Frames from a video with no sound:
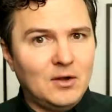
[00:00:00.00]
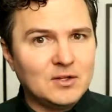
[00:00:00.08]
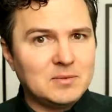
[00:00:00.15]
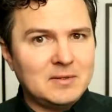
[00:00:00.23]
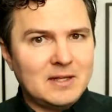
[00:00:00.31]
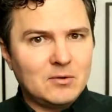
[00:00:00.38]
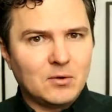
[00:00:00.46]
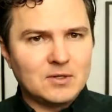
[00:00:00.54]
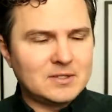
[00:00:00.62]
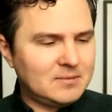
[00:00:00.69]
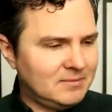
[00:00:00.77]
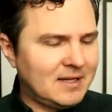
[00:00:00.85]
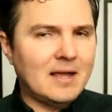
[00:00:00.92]
Ultimately, of
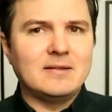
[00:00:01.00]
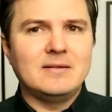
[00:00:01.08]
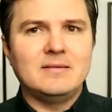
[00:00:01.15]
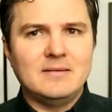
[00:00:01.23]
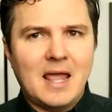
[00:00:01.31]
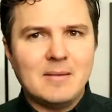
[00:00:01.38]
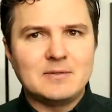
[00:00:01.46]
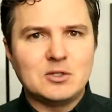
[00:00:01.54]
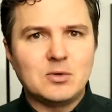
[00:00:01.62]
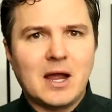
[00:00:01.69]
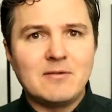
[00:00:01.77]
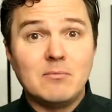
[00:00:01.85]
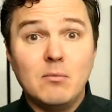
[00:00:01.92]
course, that aims to
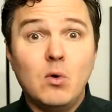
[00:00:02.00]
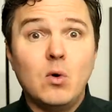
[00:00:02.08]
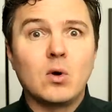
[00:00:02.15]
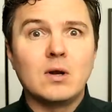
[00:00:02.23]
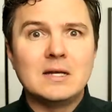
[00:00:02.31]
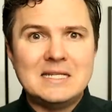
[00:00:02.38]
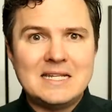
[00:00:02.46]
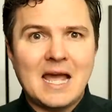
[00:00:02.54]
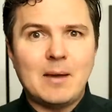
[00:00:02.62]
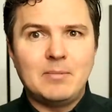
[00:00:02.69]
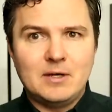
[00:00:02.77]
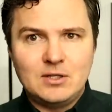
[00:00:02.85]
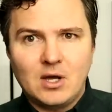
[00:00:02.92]
drive more
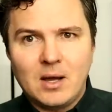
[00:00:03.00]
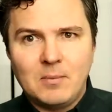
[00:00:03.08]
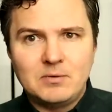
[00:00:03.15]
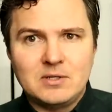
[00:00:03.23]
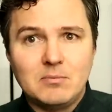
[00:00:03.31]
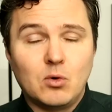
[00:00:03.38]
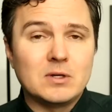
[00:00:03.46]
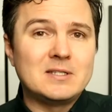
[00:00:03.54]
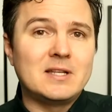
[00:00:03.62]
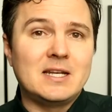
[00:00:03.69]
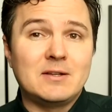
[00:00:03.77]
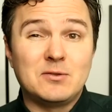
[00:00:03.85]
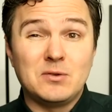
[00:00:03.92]
dApp adoption, more
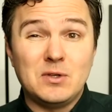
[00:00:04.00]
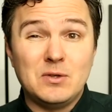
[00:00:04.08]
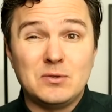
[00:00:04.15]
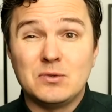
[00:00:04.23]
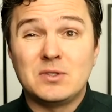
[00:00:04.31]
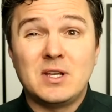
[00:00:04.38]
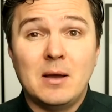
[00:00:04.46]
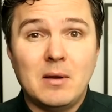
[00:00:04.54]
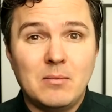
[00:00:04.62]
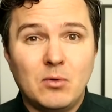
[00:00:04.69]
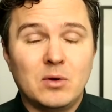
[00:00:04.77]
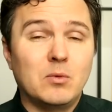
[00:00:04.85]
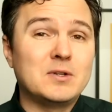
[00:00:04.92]
incentives for users to come
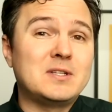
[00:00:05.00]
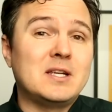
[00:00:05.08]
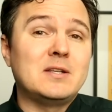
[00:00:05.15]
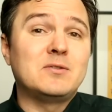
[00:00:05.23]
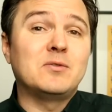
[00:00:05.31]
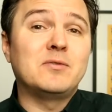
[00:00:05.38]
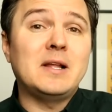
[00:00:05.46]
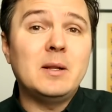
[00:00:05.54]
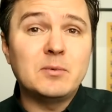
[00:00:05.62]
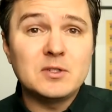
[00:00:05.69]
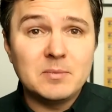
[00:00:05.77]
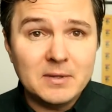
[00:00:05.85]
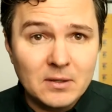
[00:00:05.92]
on board, more incentives for
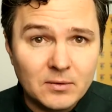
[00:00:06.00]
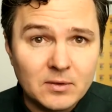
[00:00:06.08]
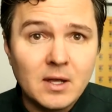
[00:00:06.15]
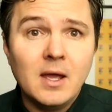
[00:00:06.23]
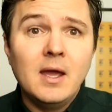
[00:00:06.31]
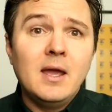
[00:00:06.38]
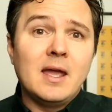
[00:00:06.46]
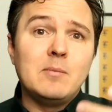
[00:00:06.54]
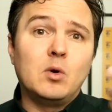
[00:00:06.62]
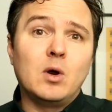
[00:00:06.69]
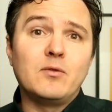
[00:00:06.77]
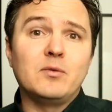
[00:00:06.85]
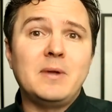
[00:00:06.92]
developers to build. And
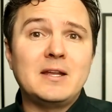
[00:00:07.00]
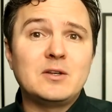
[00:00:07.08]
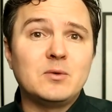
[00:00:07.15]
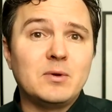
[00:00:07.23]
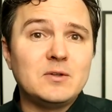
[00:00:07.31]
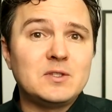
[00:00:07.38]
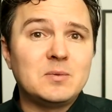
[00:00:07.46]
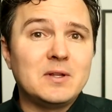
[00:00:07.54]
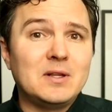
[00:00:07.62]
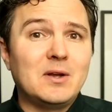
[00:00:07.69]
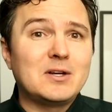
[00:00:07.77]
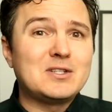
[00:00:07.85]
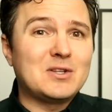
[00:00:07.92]
moreover, Mantle boasts one of
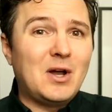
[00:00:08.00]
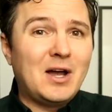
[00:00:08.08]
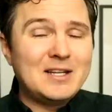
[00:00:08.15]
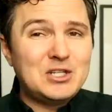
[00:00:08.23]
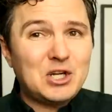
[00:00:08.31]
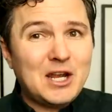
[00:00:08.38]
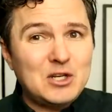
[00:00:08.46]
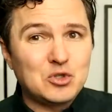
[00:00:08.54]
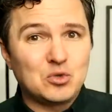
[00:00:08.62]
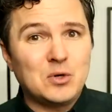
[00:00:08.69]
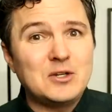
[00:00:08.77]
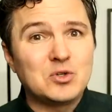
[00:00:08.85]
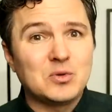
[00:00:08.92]
the largest on-chain
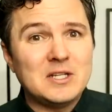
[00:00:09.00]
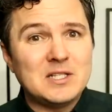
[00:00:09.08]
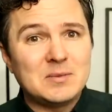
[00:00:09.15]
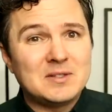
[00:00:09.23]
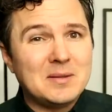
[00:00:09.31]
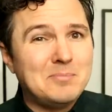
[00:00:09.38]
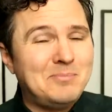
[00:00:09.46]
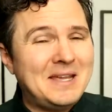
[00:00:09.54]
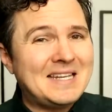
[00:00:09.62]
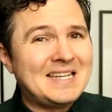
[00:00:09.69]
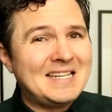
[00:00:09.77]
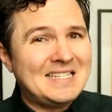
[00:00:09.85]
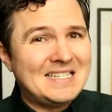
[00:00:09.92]
treasuries with the
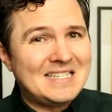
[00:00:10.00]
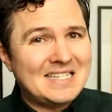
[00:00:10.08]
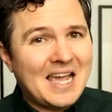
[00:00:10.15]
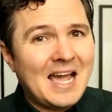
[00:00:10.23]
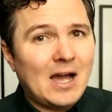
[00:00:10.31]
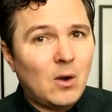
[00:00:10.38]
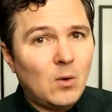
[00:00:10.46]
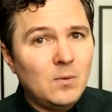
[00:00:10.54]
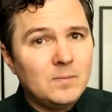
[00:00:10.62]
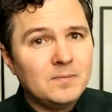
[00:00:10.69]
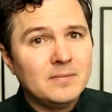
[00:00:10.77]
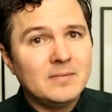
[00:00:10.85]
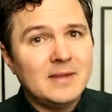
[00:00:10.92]
Bit
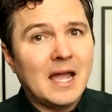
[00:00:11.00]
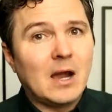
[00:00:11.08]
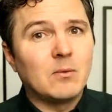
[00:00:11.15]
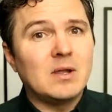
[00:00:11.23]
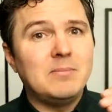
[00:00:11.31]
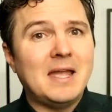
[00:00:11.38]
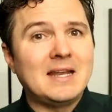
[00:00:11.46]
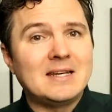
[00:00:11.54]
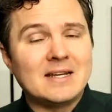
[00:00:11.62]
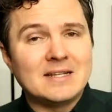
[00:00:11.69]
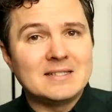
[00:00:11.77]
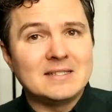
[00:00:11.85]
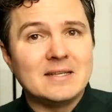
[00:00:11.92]
DAO, now
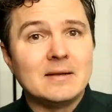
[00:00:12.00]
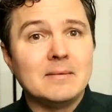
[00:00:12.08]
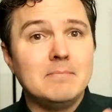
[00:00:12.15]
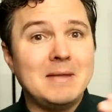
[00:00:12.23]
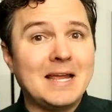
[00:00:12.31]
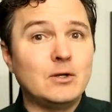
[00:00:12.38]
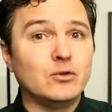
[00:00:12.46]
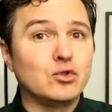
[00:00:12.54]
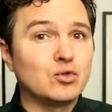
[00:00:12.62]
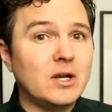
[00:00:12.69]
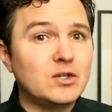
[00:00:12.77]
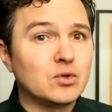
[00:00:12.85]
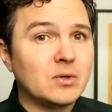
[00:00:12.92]
rebranded as the Mantle
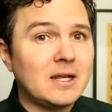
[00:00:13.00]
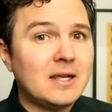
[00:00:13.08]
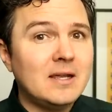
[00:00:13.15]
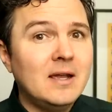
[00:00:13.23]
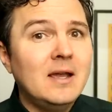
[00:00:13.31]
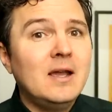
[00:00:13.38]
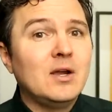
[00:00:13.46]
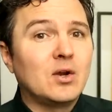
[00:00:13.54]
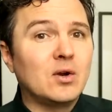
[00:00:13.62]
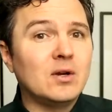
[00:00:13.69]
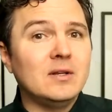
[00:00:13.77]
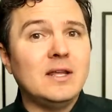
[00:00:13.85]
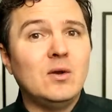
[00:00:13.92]
Treasury,
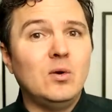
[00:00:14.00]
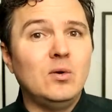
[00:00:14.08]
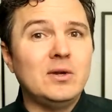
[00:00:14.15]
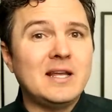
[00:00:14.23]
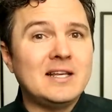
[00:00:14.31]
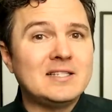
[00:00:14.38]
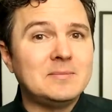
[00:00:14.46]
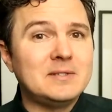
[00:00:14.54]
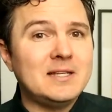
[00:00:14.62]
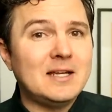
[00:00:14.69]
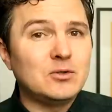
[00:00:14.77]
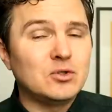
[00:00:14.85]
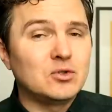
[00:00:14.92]
currently holding a
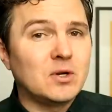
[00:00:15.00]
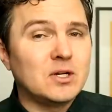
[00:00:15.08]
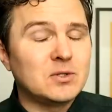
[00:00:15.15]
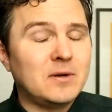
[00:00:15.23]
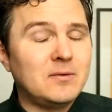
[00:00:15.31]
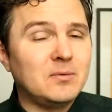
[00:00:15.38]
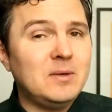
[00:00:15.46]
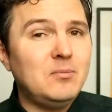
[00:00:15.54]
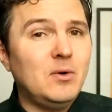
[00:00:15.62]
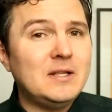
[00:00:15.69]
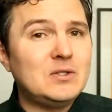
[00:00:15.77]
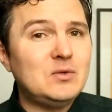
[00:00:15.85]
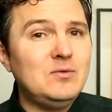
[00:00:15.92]
substantial treasury of
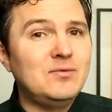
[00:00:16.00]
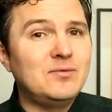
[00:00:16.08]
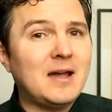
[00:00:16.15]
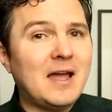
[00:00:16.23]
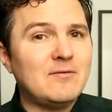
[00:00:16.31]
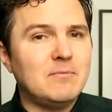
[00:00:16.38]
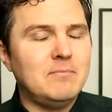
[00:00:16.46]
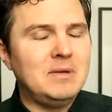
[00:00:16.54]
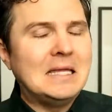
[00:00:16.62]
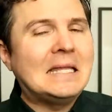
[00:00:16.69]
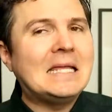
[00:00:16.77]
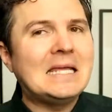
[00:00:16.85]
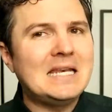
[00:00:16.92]
$3.25
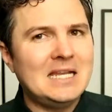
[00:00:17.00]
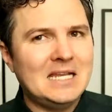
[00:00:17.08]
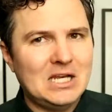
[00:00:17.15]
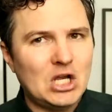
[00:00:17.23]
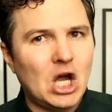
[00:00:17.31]
billion